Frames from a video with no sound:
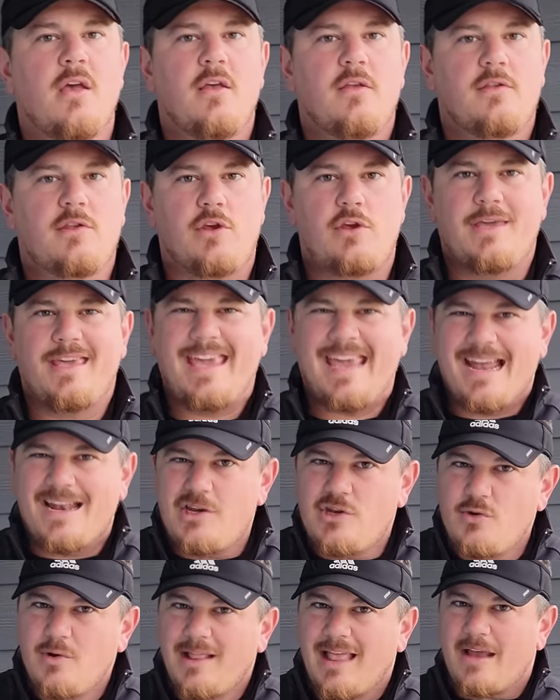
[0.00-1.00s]
So you can't
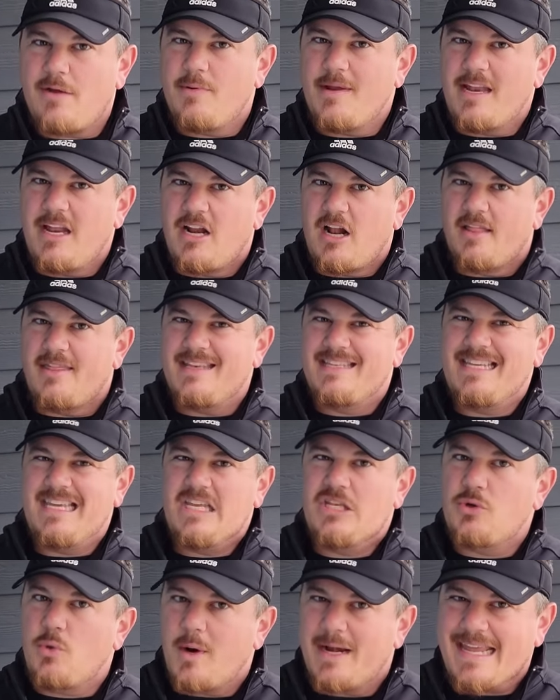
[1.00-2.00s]
do it like we did on the
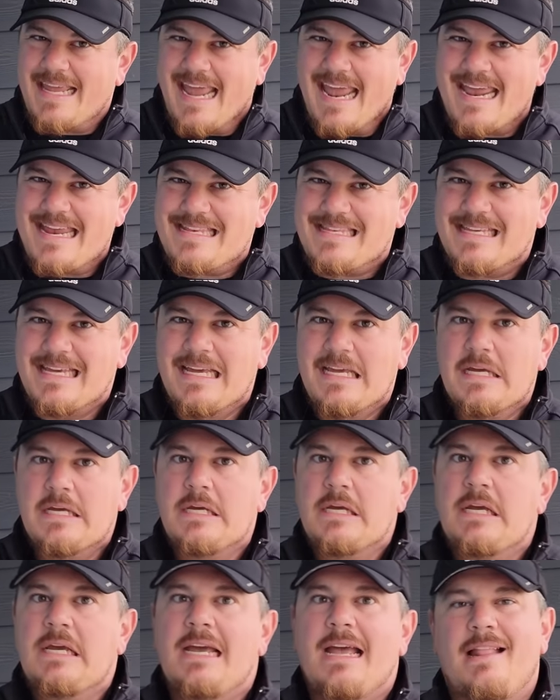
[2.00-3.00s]
T28
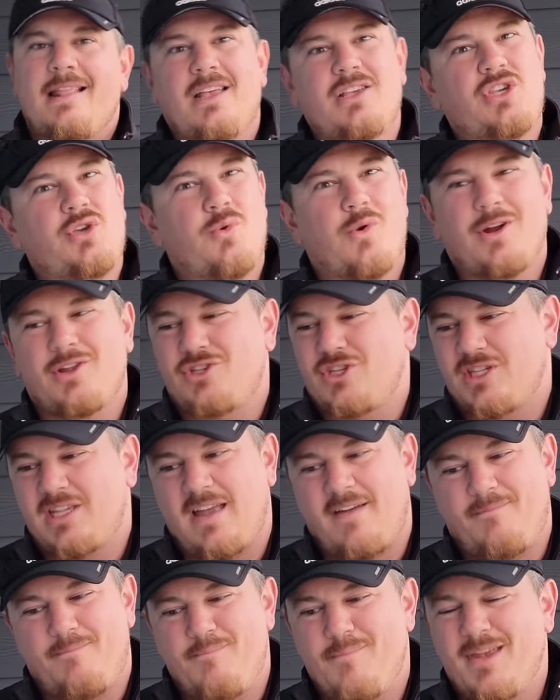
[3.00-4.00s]
unless you want to just
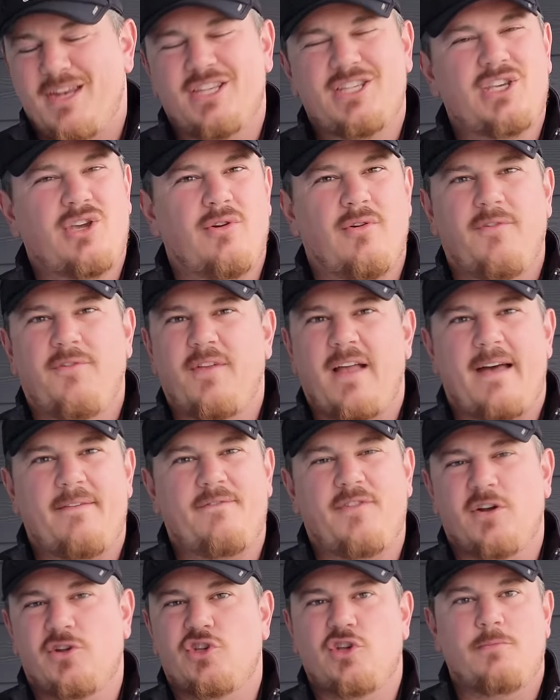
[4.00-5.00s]
have minuscule flap
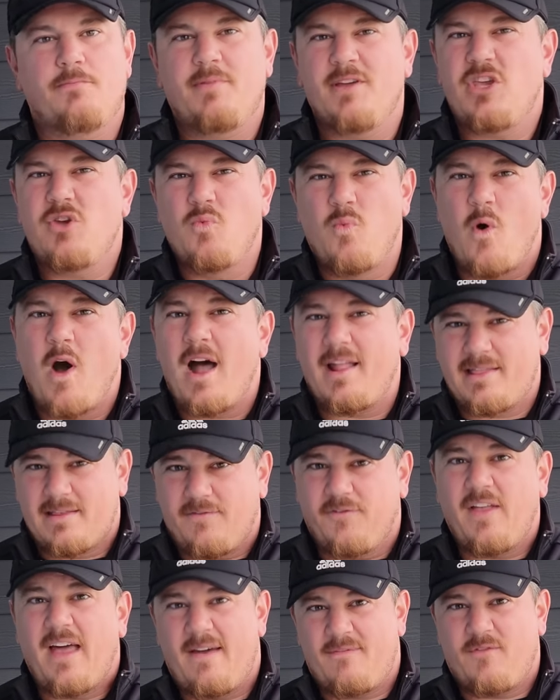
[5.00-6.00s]
function, but you want the
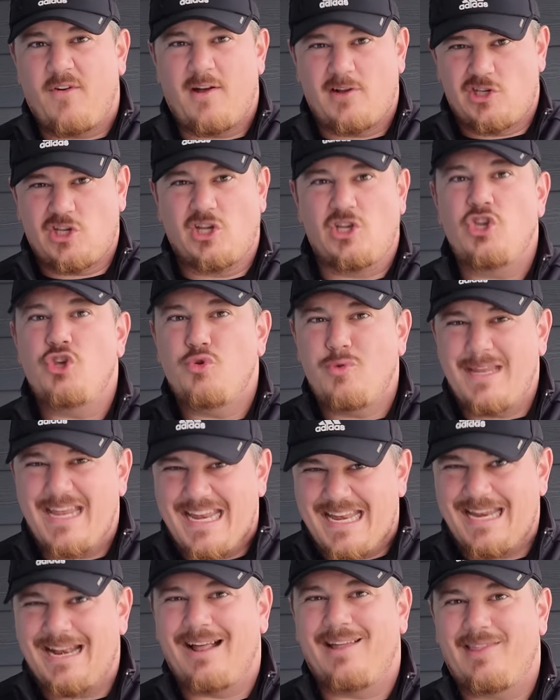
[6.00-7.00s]
flap function. You
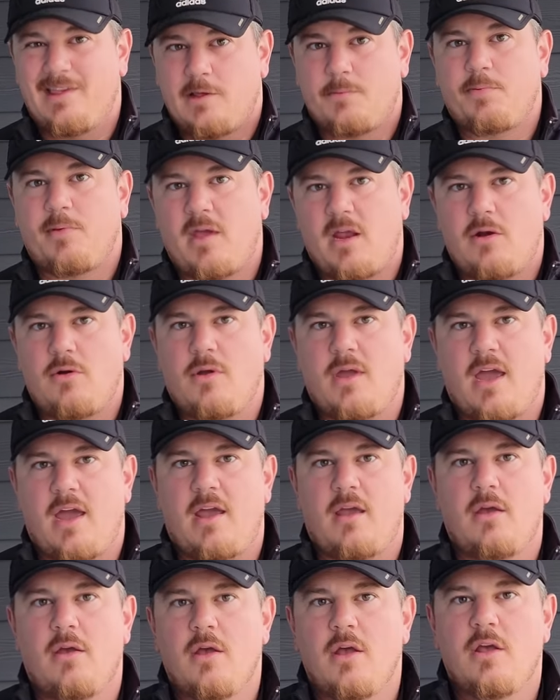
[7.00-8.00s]
need it on this plane,
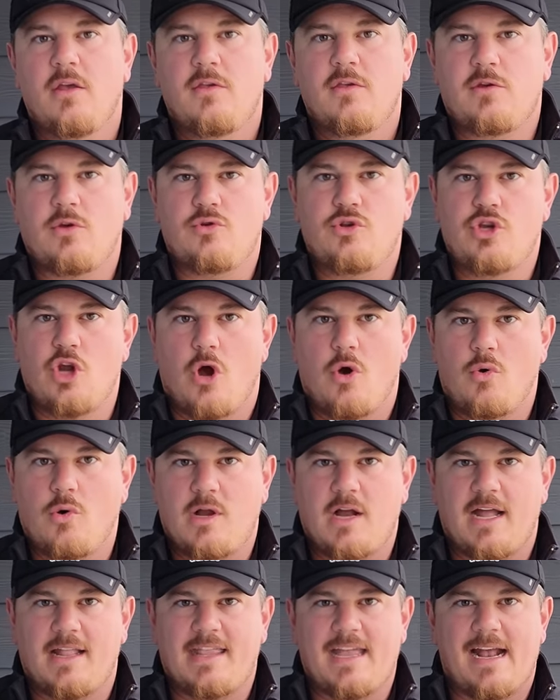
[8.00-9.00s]
okay? So don't
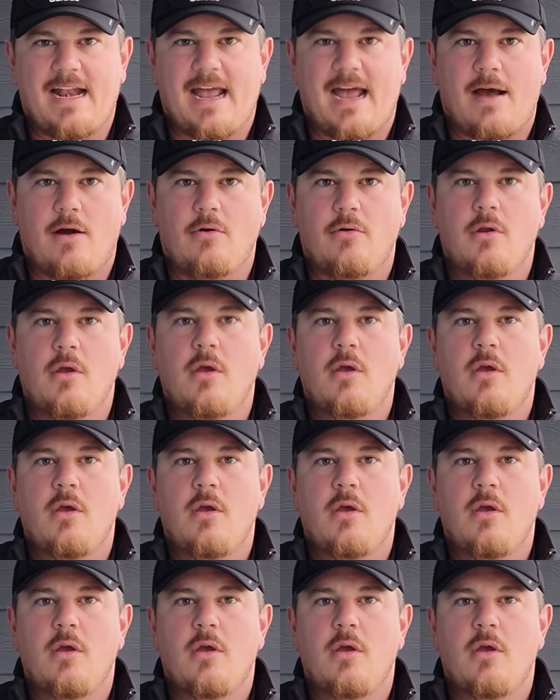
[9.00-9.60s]
cut that out.